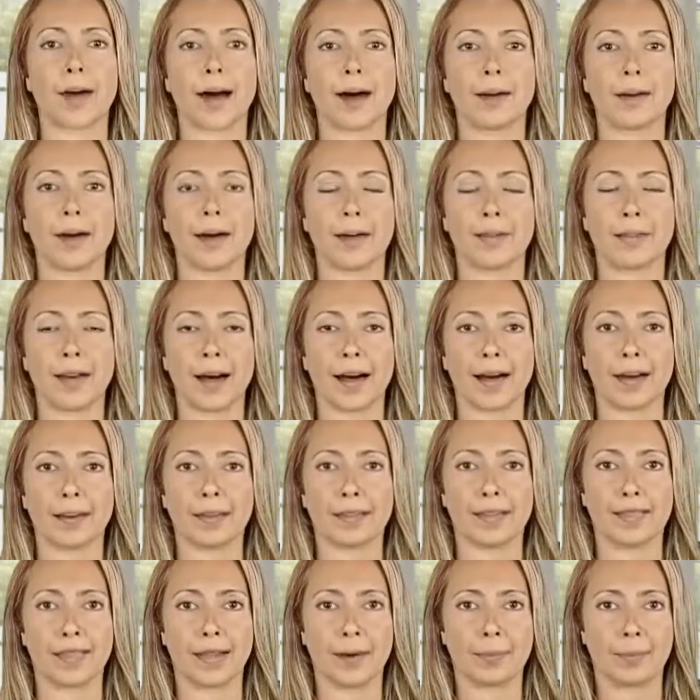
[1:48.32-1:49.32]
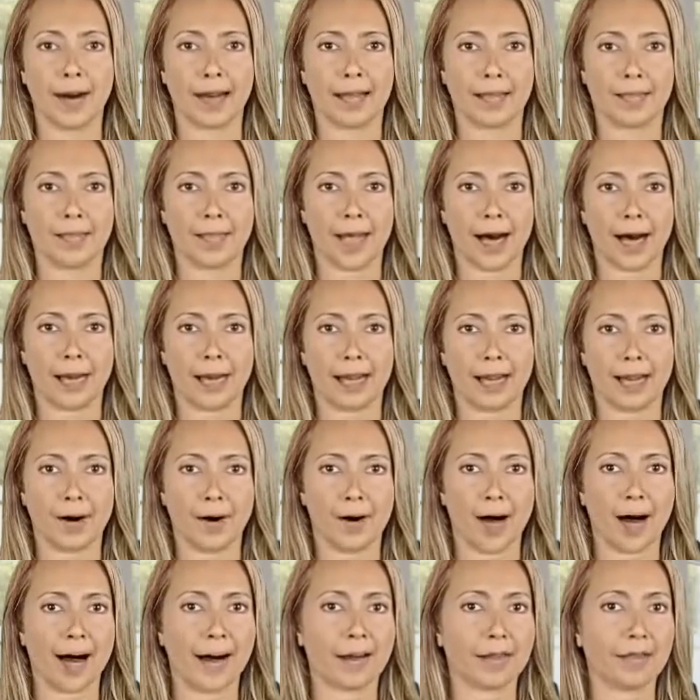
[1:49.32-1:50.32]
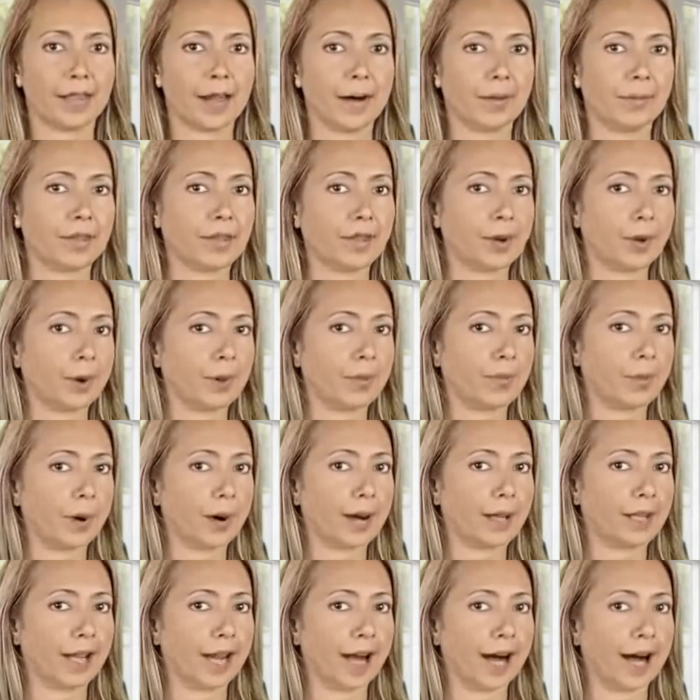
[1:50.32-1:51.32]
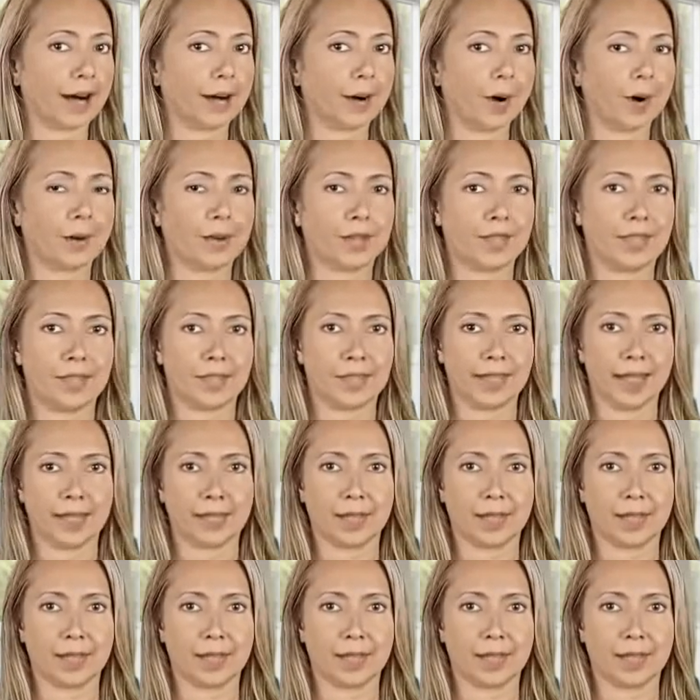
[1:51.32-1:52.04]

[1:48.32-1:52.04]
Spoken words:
However, simply signing your house over to avoid care costs